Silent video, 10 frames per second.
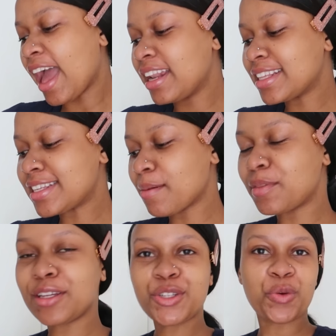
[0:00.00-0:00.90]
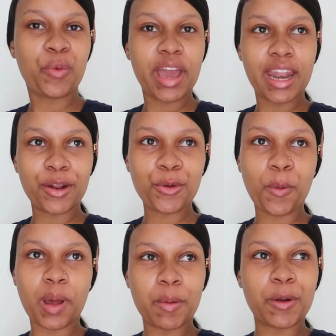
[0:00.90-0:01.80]
I need something to wear and I don't
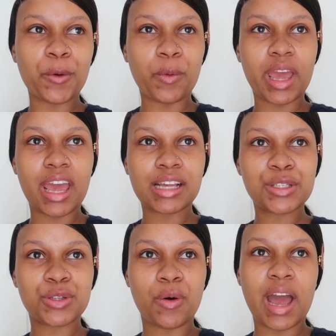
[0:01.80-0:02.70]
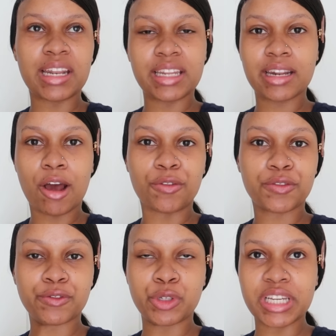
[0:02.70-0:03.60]
know what I'm gonna wear so I need an
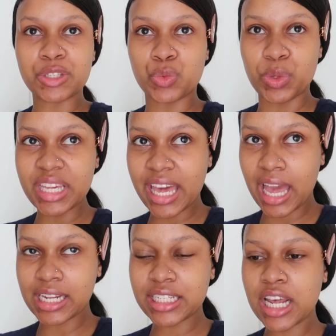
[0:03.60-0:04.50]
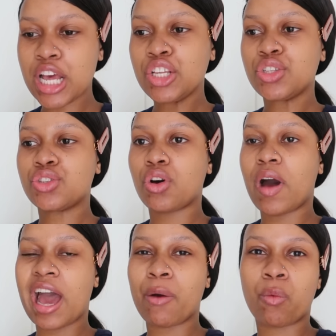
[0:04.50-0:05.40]
outfit for next weekend so
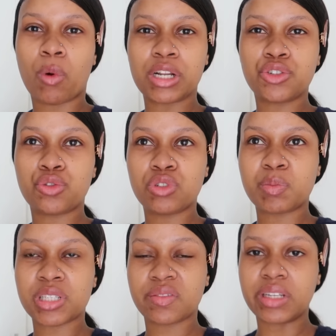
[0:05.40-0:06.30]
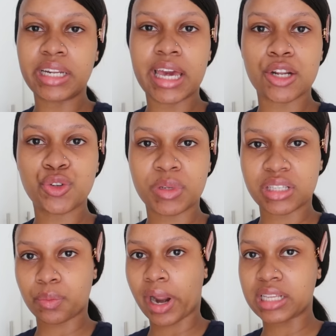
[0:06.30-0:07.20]
I want to specifically head to
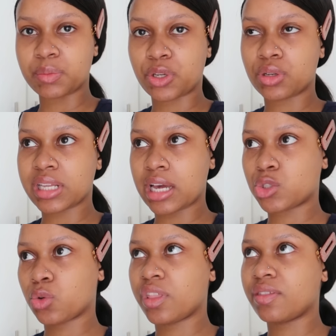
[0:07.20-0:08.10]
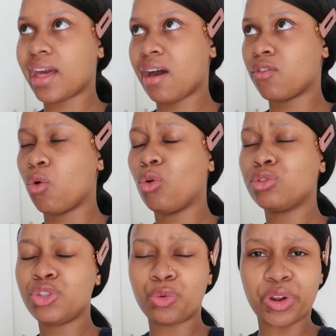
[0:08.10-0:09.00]
Mr. Price because I saw that they have a
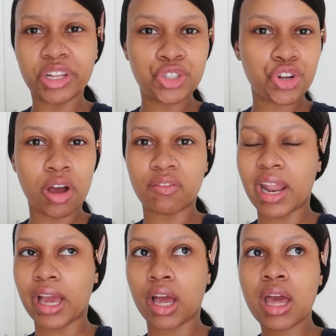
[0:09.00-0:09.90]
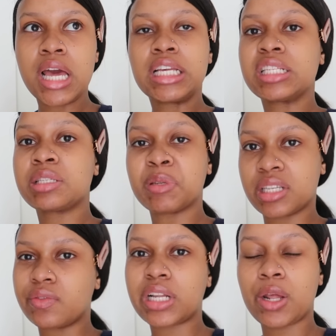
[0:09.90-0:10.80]
whole new range of like
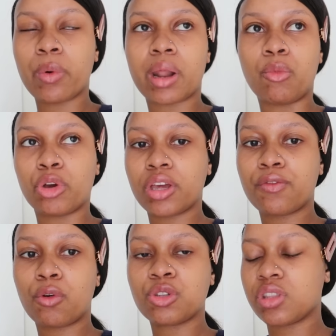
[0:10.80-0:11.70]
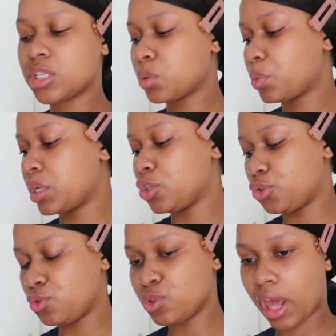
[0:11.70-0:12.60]
specifically what i'm looking for so that's what we're gonna
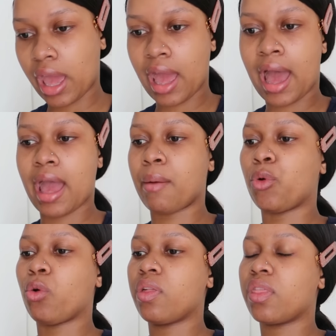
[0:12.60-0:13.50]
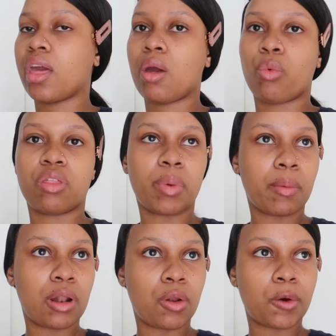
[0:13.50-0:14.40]
do today i am going there with
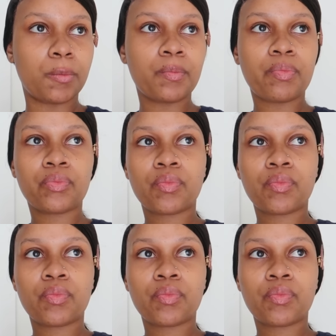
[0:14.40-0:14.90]
babalo